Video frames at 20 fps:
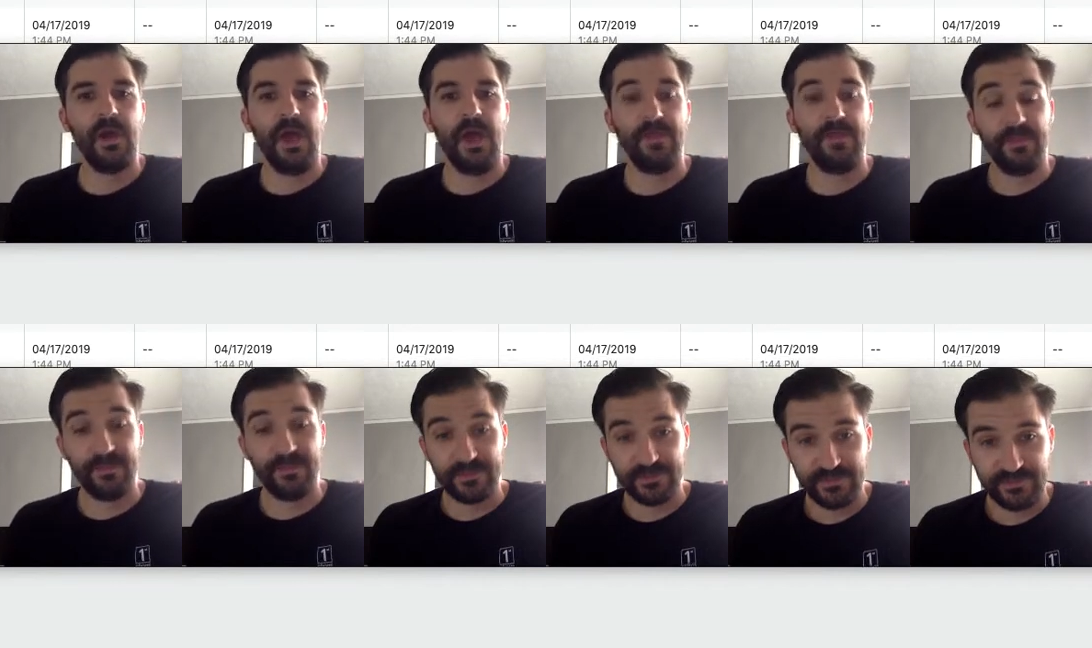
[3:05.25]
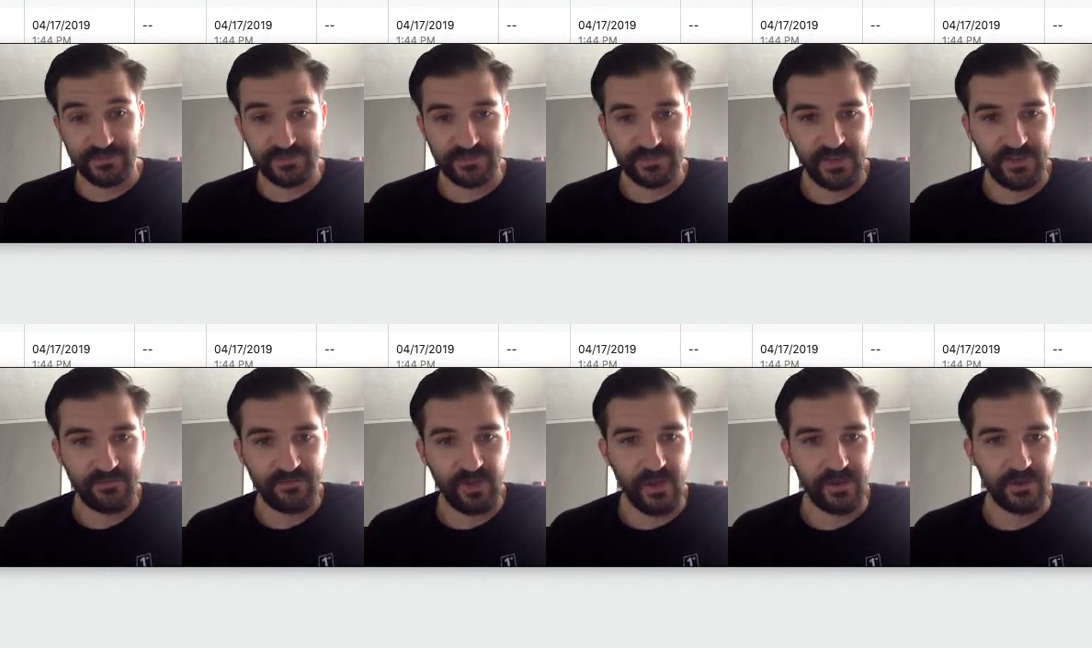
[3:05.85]
and then this is a
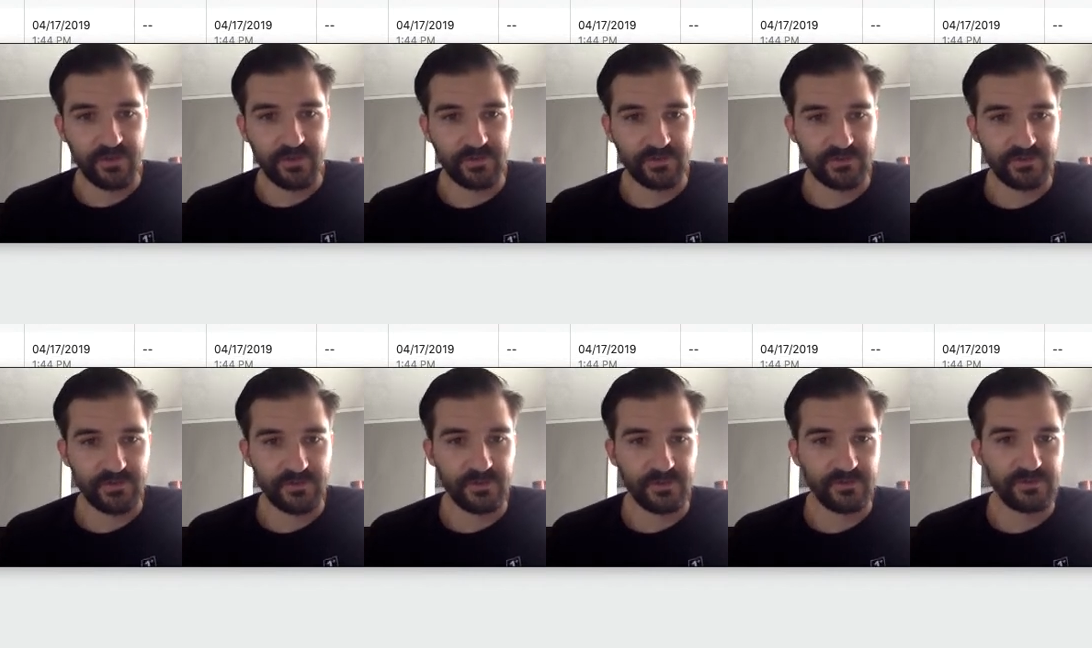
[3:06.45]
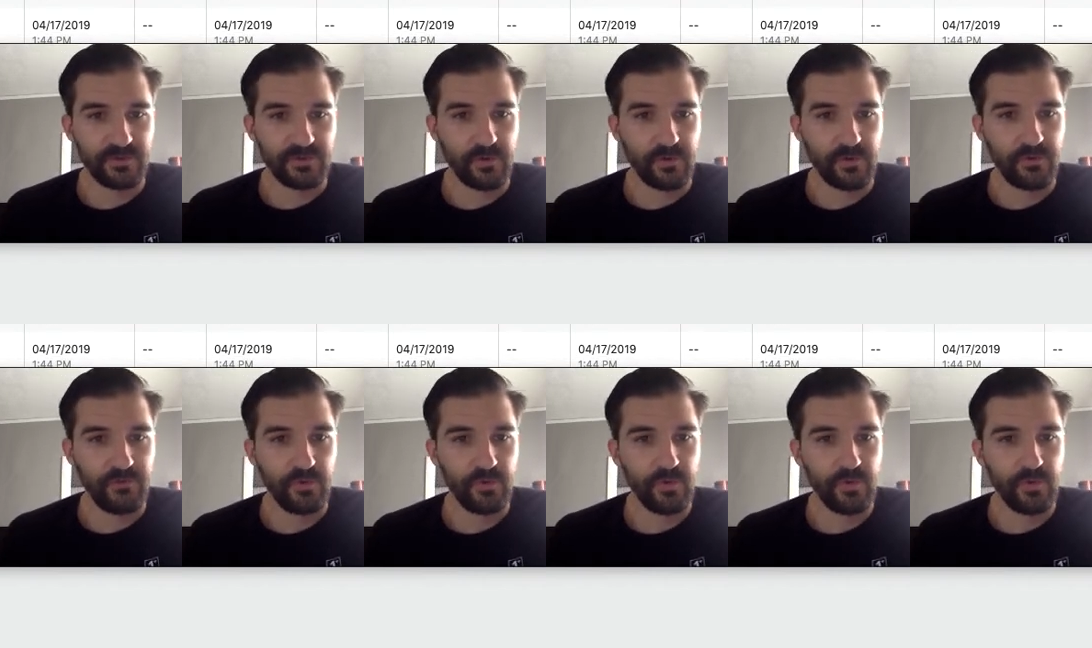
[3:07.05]
saved audience. So if